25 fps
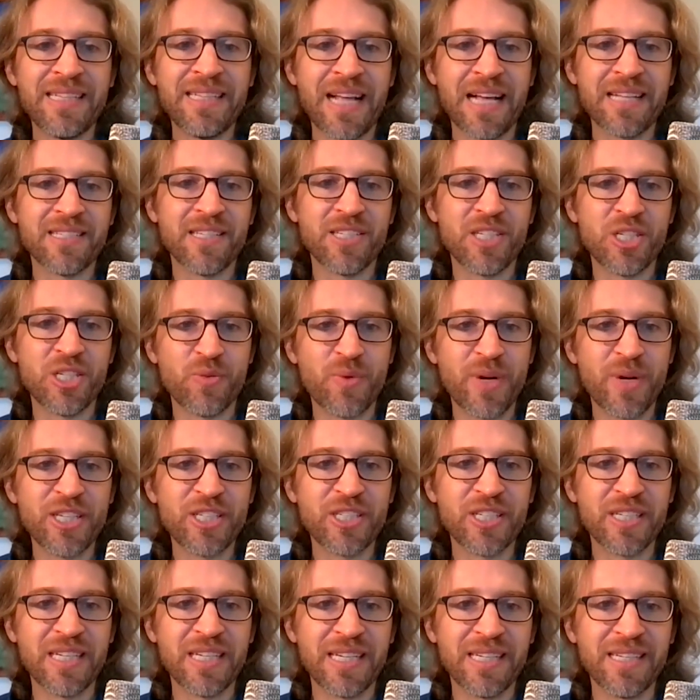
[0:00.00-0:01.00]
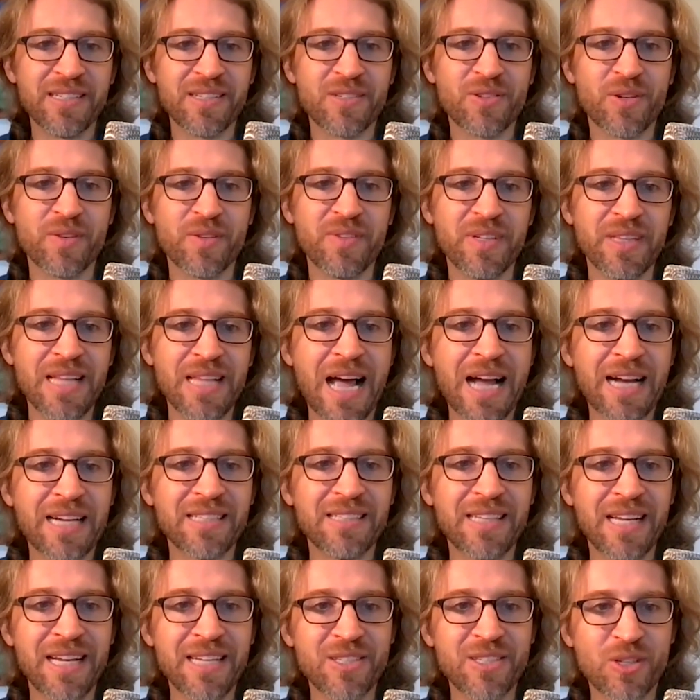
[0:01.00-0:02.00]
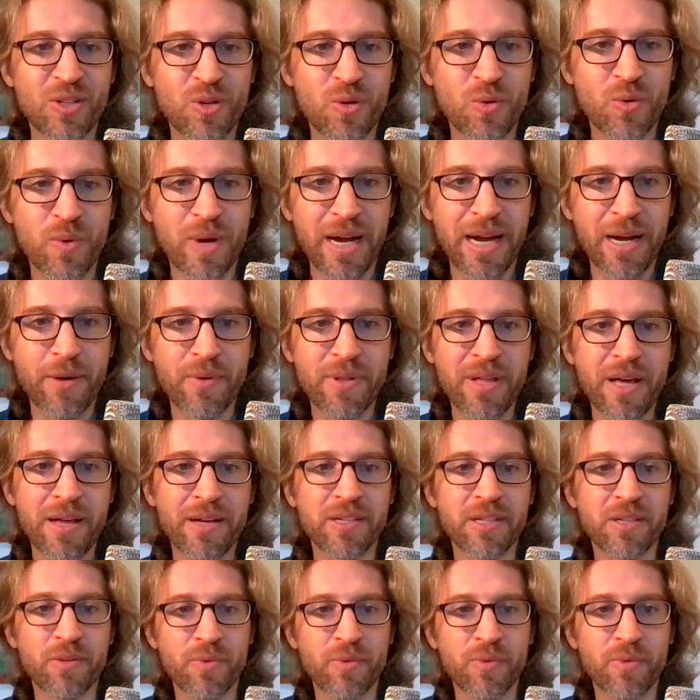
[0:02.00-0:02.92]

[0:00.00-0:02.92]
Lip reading: that situation in sort of a lackadaisical way, without